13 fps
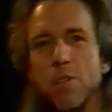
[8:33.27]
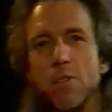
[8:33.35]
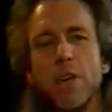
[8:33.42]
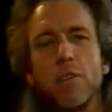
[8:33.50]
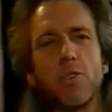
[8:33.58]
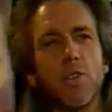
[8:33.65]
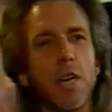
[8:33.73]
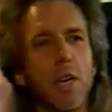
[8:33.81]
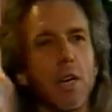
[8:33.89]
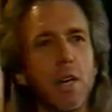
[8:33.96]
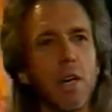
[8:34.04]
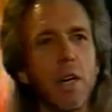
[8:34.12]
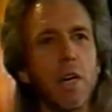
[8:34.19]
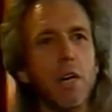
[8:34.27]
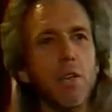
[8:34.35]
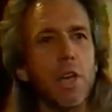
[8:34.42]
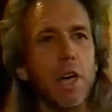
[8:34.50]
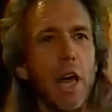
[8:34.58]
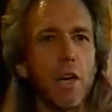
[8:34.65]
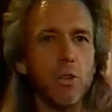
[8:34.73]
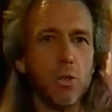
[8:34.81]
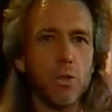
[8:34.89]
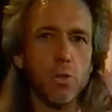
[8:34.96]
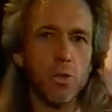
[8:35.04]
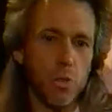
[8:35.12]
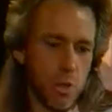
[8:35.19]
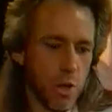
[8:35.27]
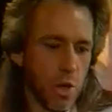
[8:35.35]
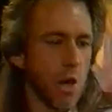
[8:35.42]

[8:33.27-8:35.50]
They say the angels